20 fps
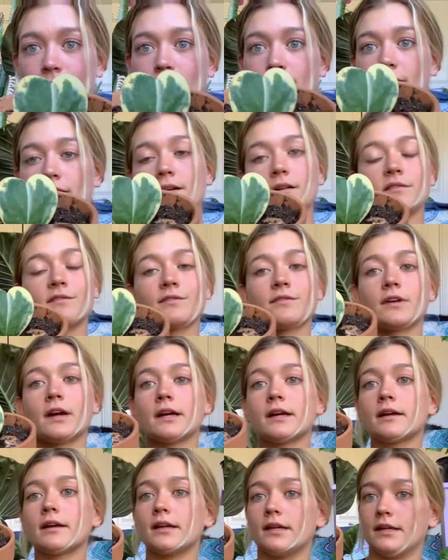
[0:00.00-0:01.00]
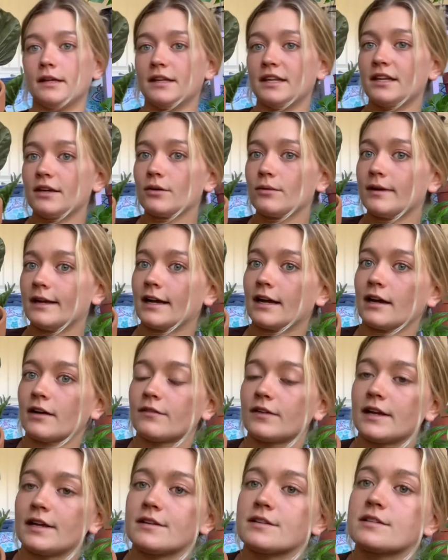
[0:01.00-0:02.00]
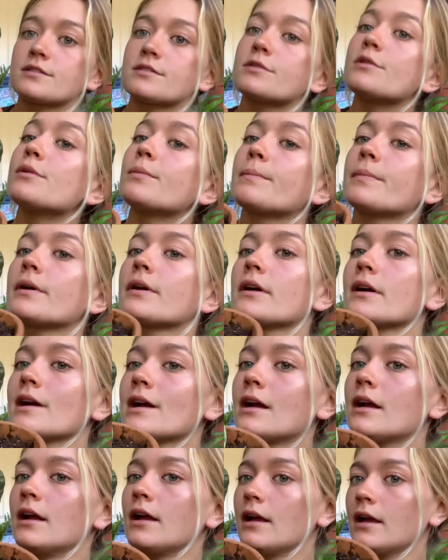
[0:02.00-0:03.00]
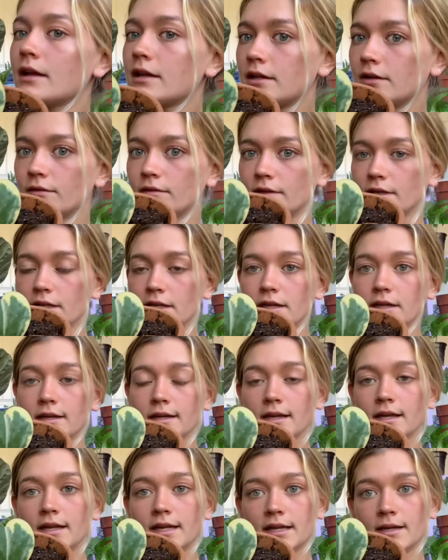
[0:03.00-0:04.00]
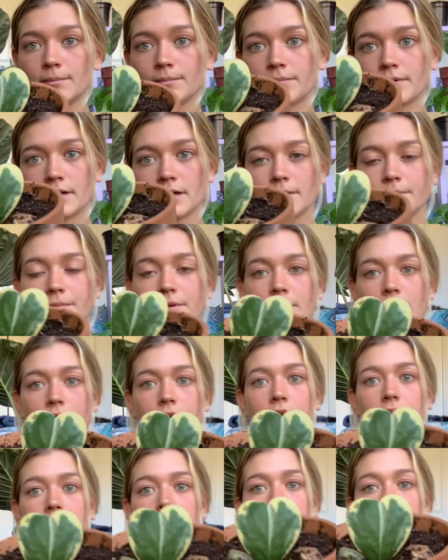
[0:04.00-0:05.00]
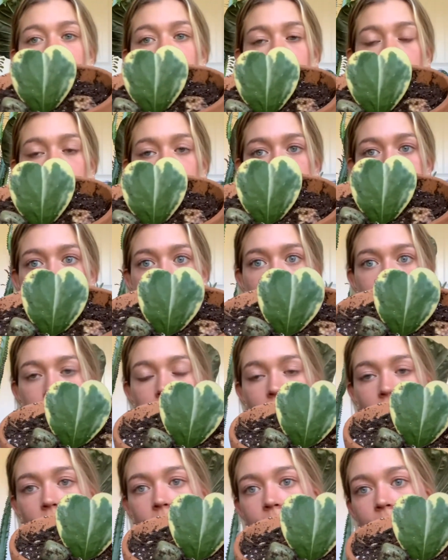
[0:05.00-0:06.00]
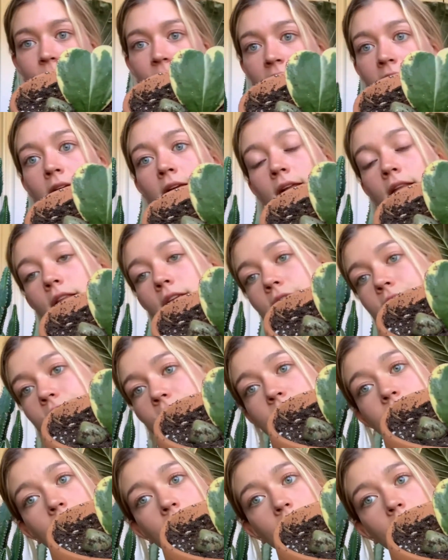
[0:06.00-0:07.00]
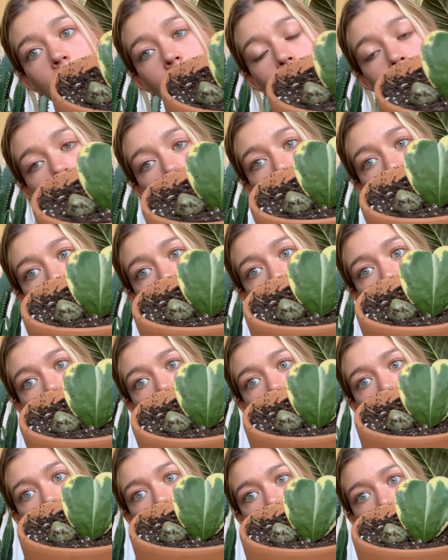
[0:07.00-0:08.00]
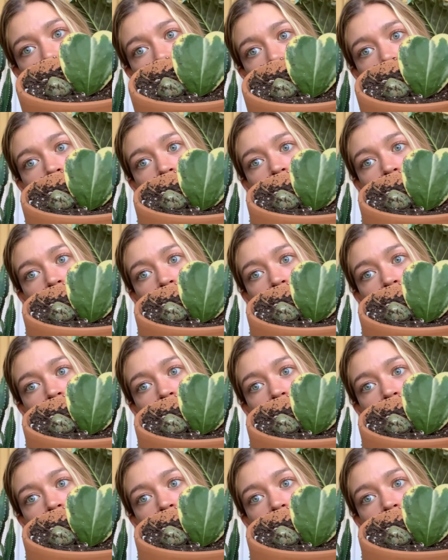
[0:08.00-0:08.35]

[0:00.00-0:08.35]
All right, here we have a super unique and popular succulent. This is a Hoya Cari,